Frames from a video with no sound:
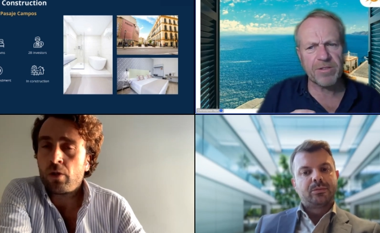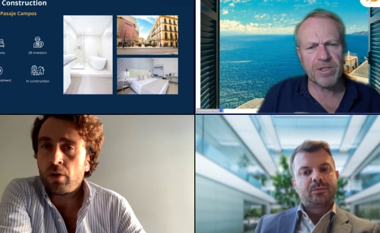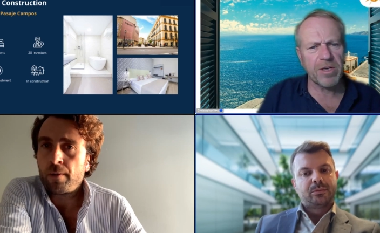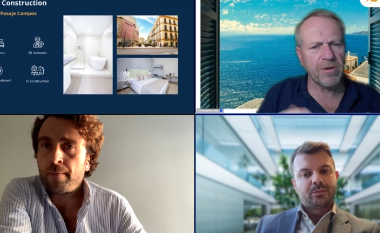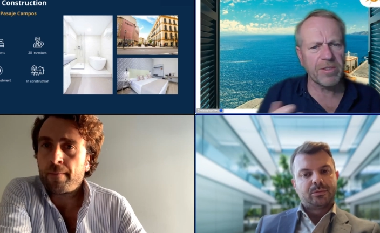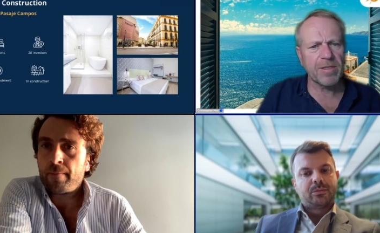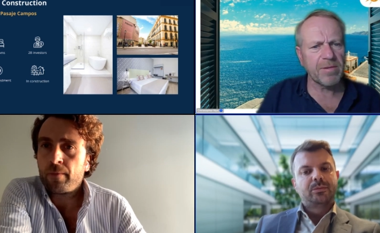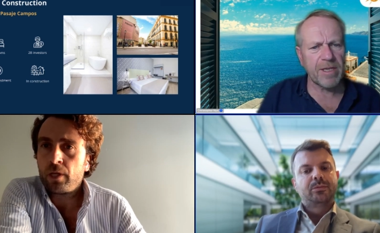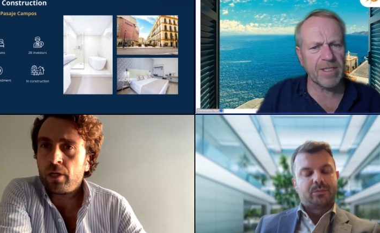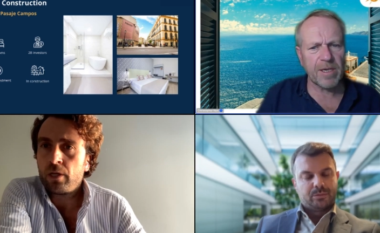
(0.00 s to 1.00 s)
Speaker 1: euros.
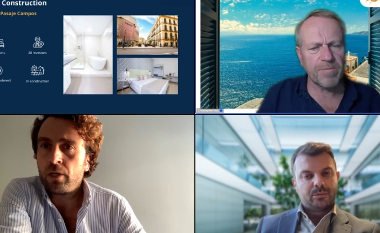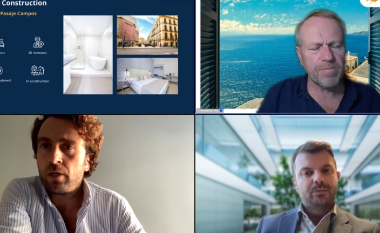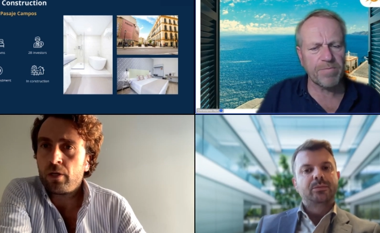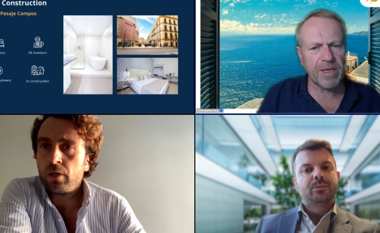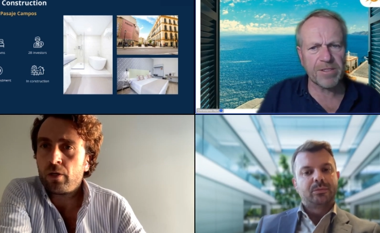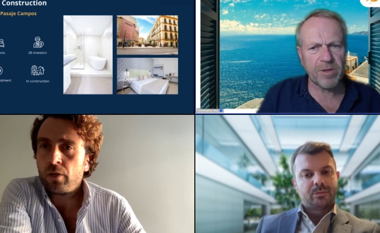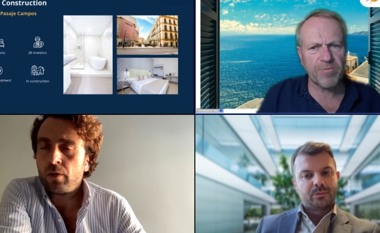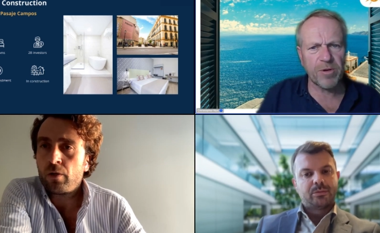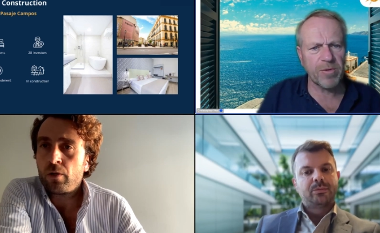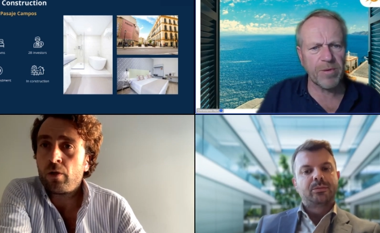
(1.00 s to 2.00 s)
Is that a, that's not a
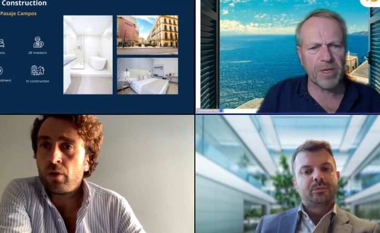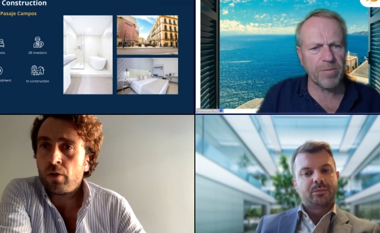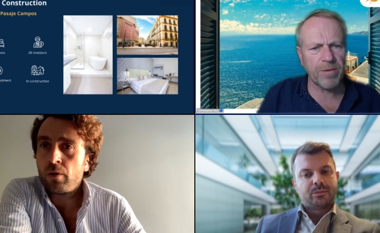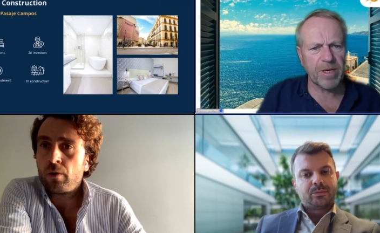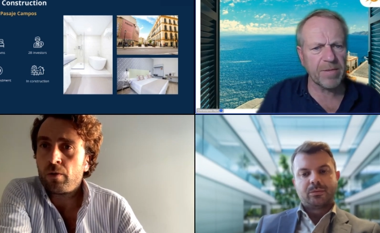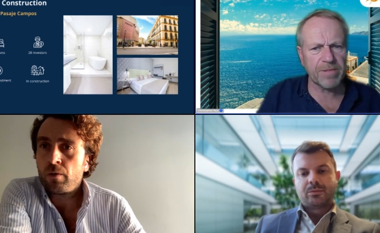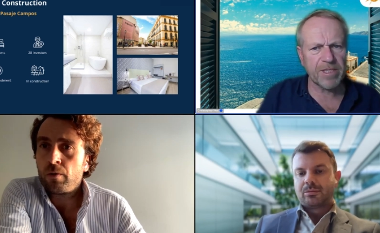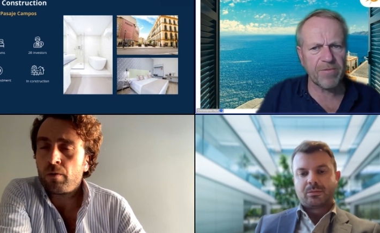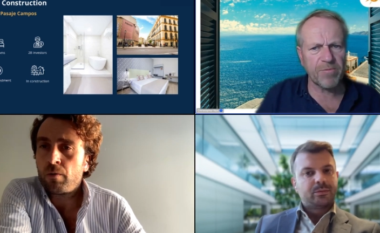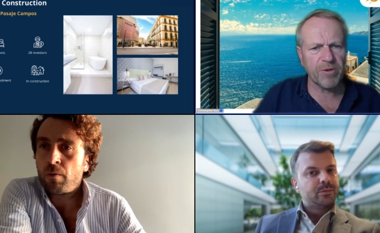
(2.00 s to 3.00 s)
problem. It can be
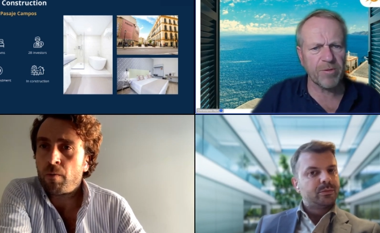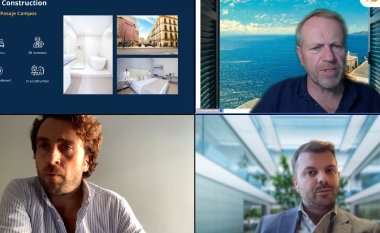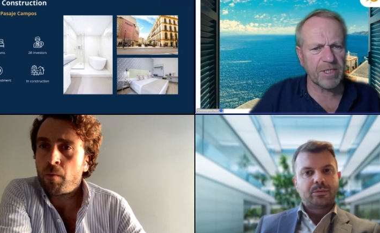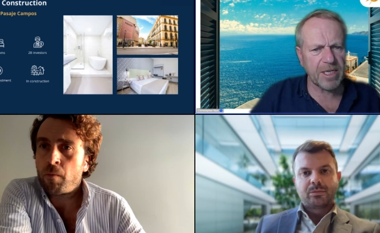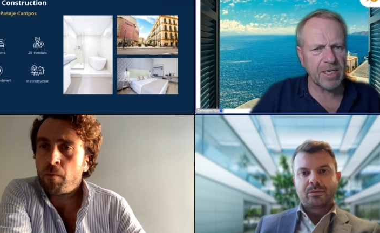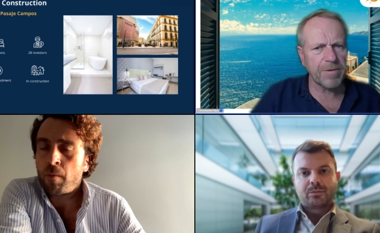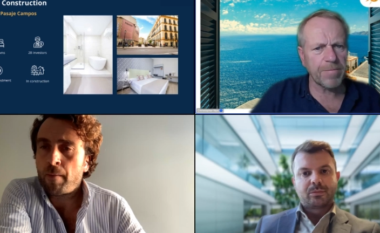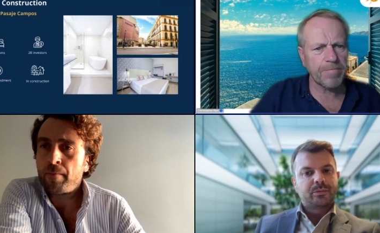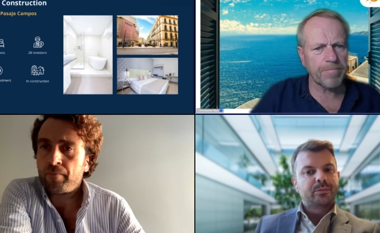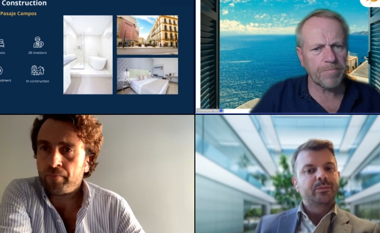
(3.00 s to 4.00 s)
several properties, can it?
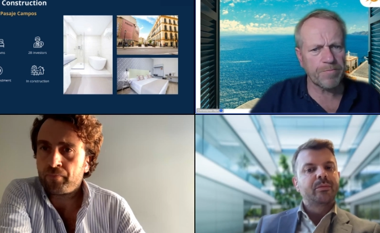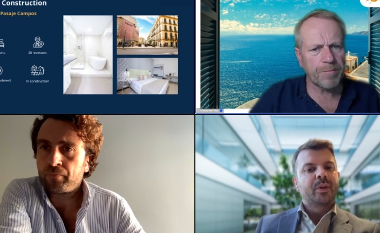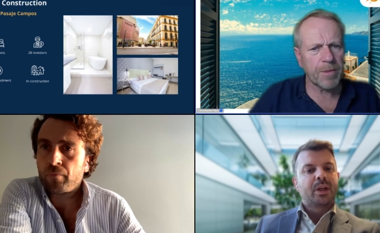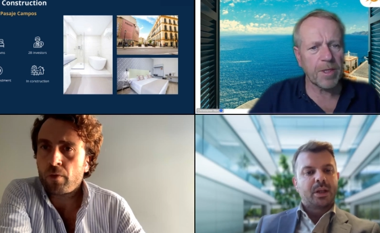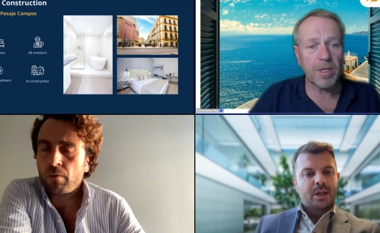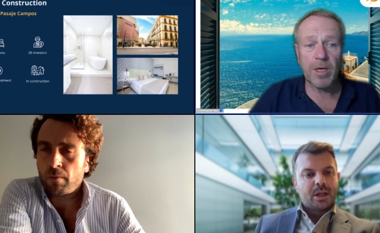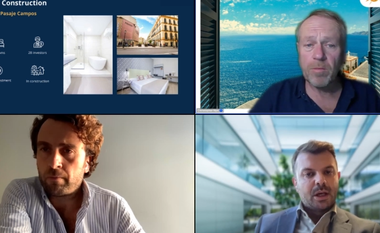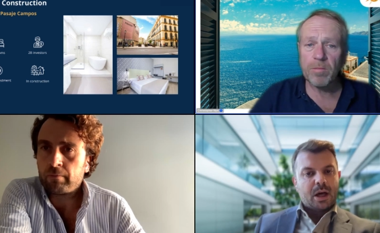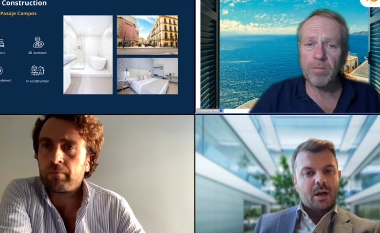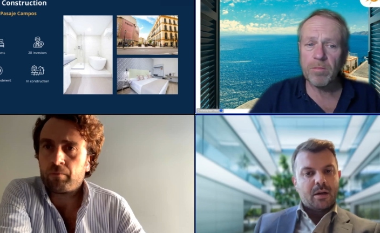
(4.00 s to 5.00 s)
No.
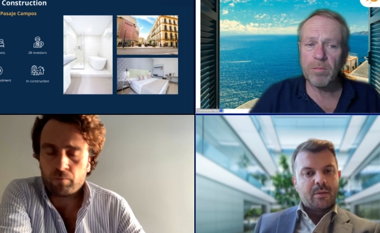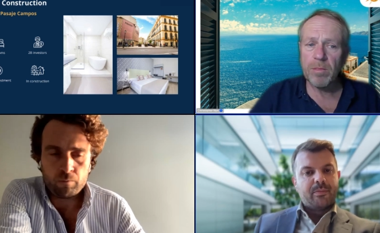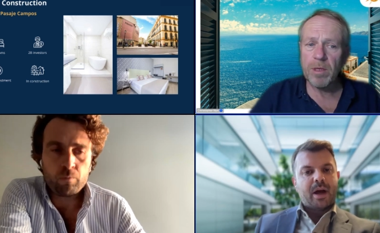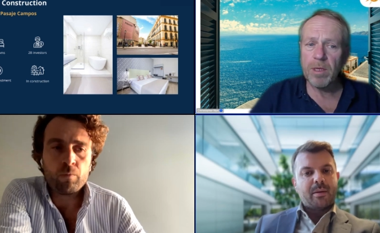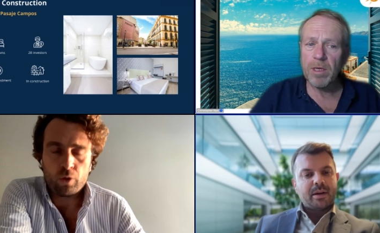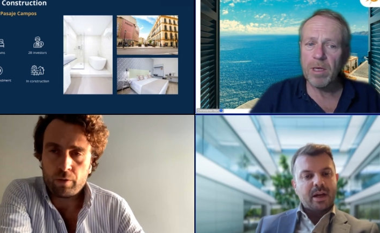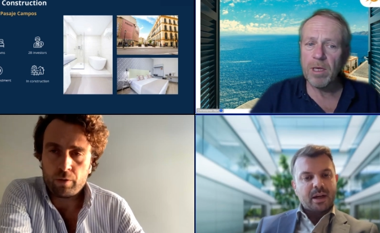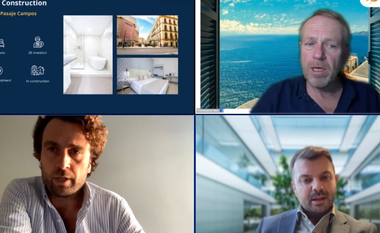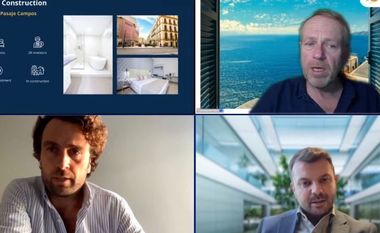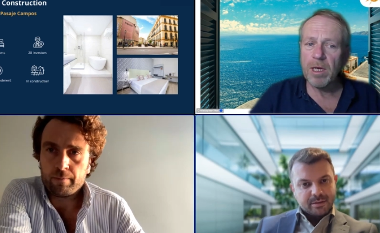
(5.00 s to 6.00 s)
Speaker 2: Um, I,
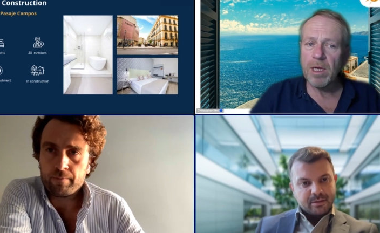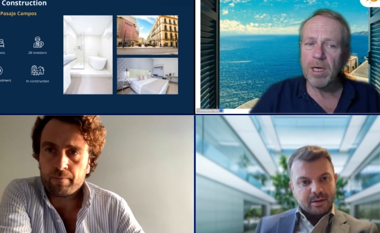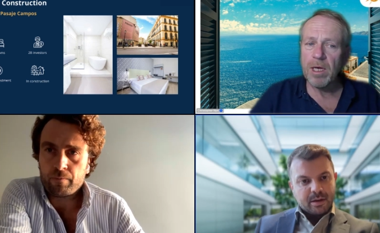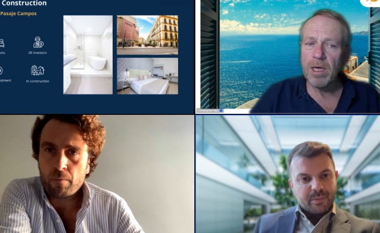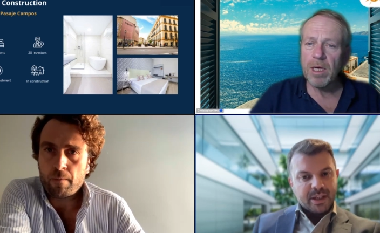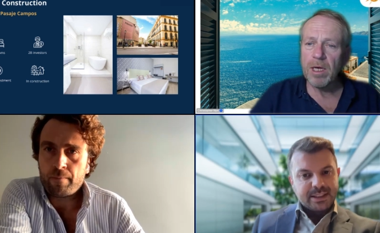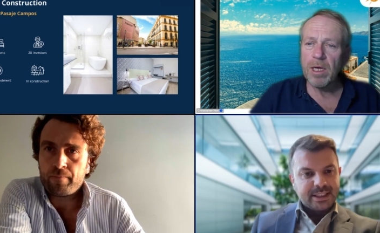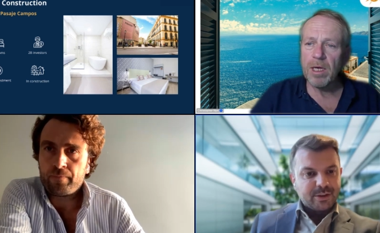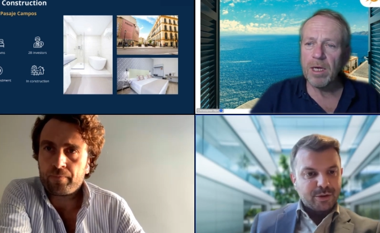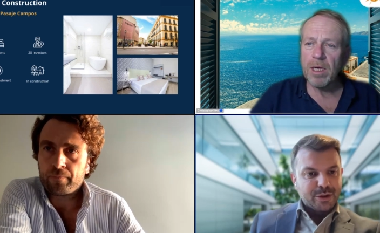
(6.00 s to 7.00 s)
I, can um, I can
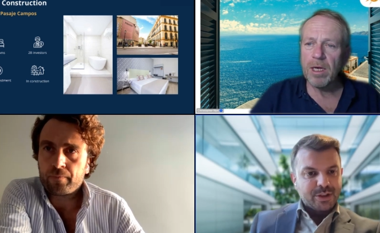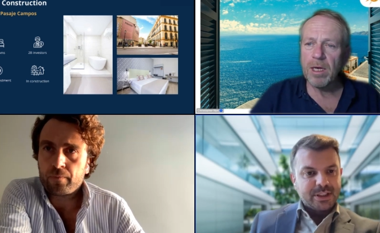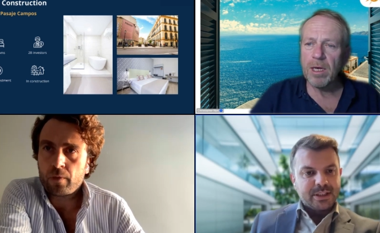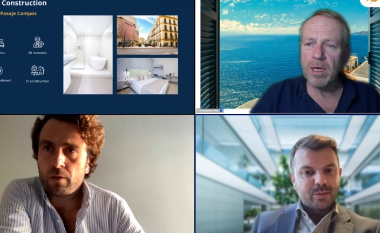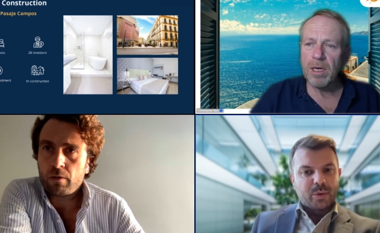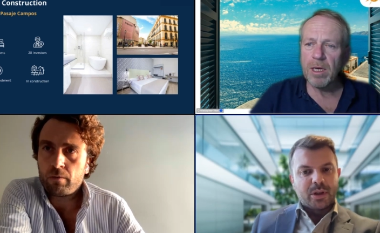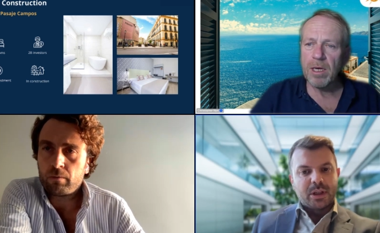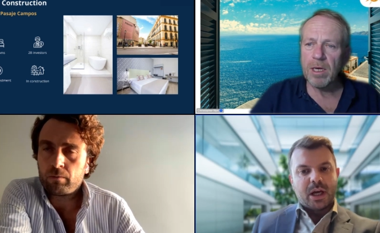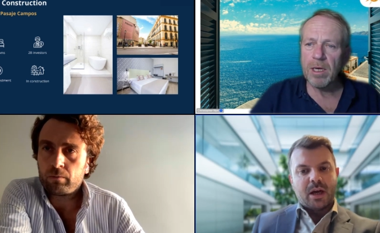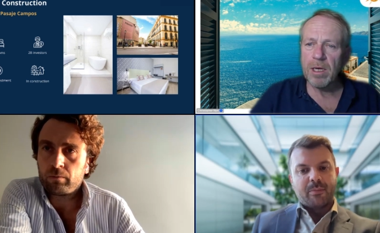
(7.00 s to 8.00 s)
take also this
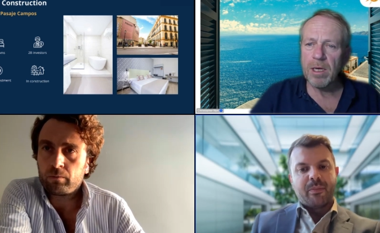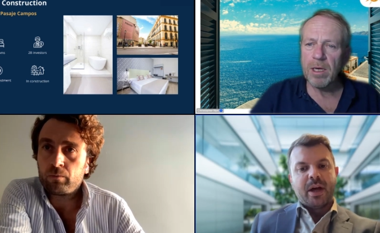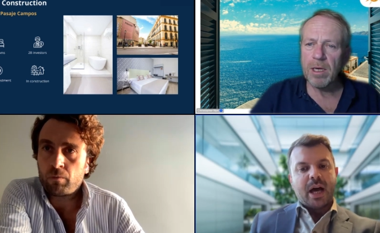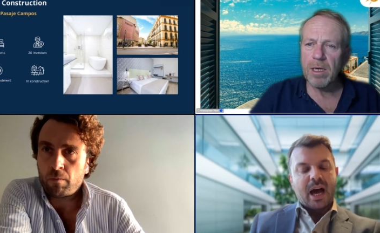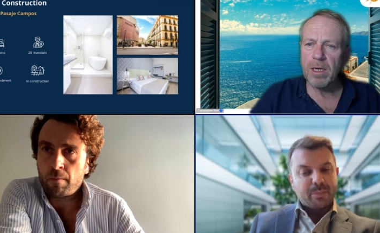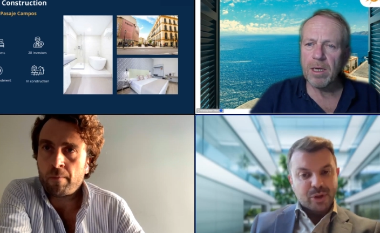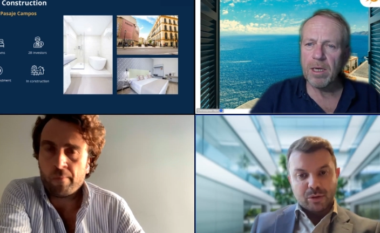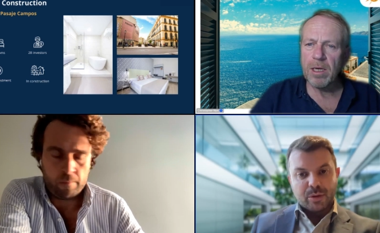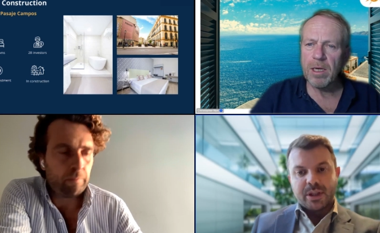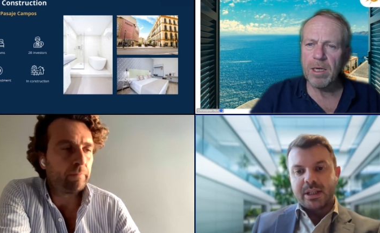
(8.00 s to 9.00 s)
one. Um,
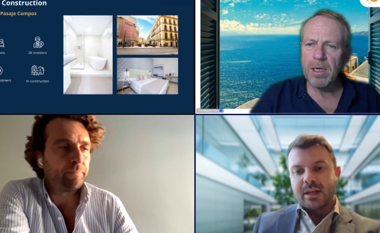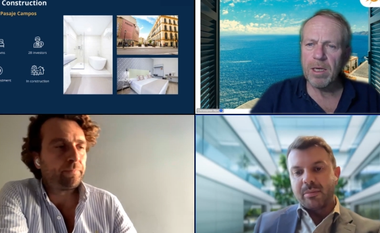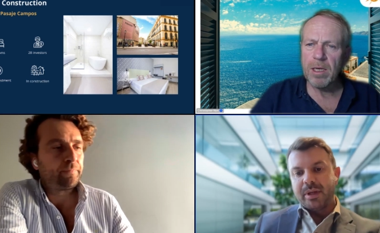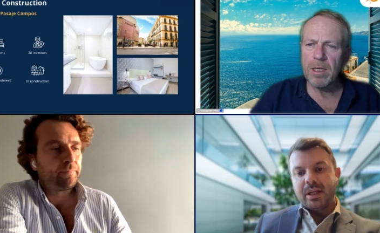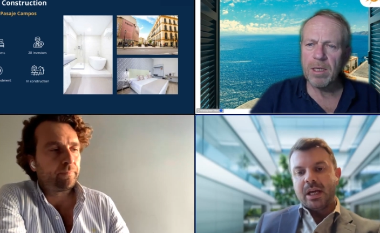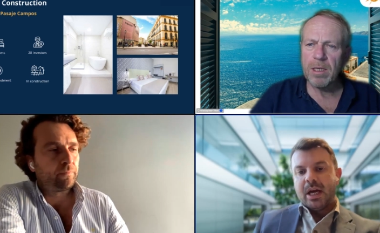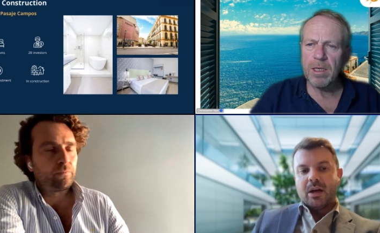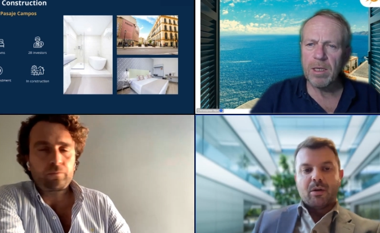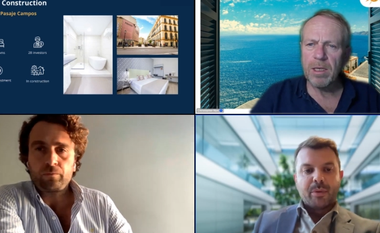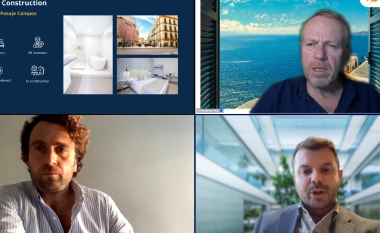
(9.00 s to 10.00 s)
absolutely, it can be
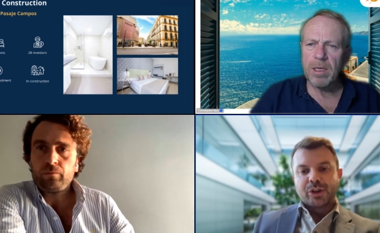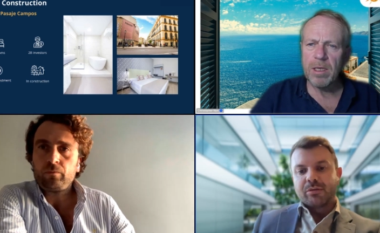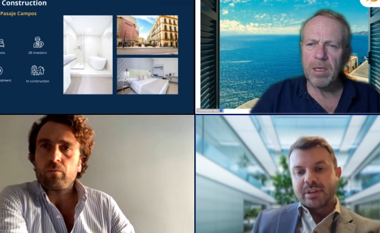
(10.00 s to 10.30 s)
commercial,